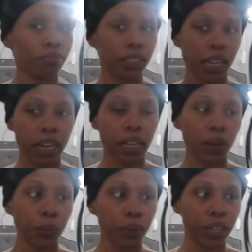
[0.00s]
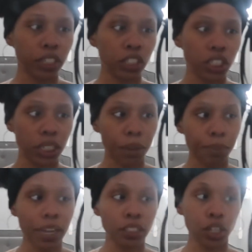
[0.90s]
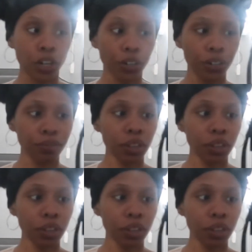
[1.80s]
kind of like weird shape. It has a curve